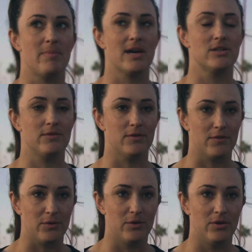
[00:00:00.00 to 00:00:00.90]
actually for
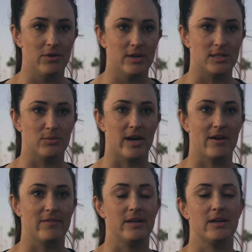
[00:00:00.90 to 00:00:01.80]
fuel because we're
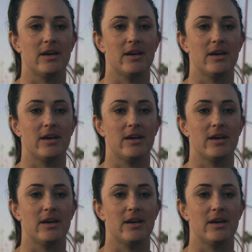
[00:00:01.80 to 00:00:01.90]
having